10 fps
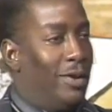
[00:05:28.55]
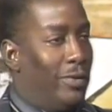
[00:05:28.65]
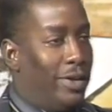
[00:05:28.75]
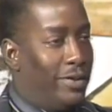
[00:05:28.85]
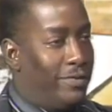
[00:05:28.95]

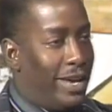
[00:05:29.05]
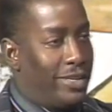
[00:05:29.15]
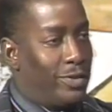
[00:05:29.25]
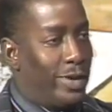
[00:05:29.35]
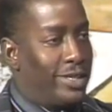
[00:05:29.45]
When the
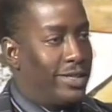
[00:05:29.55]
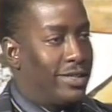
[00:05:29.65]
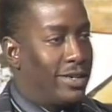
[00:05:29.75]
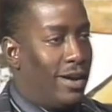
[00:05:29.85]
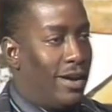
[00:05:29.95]
infatuation
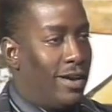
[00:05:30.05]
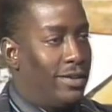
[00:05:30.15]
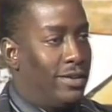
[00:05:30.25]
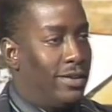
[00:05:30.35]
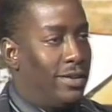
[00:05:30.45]
is
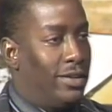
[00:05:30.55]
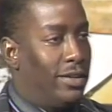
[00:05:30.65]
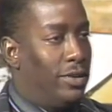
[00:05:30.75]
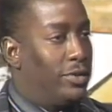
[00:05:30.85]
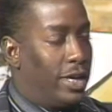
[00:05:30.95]
gone,
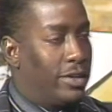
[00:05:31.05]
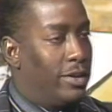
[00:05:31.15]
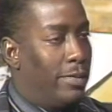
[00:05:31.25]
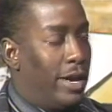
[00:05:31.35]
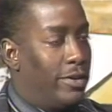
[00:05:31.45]
you take
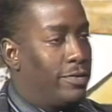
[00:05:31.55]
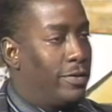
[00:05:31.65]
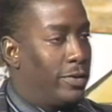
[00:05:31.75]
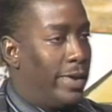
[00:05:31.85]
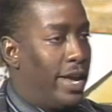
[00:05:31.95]
your marriage
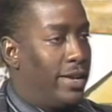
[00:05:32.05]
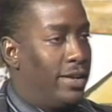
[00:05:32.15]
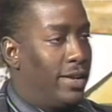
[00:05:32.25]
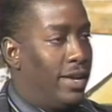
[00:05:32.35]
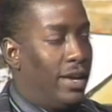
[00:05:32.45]
for
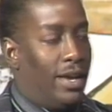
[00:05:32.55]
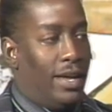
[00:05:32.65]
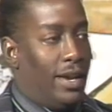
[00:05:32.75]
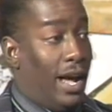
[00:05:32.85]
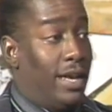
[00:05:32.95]
granted.
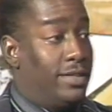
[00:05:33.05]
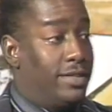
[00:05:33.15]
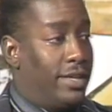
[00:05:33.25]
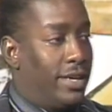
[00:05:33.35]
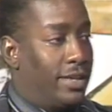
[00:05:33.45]
And I
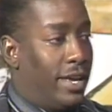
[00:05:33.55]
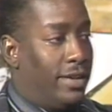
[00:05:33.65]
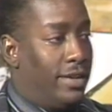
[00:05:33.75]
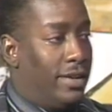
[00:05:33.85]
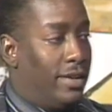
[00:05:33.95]
just think that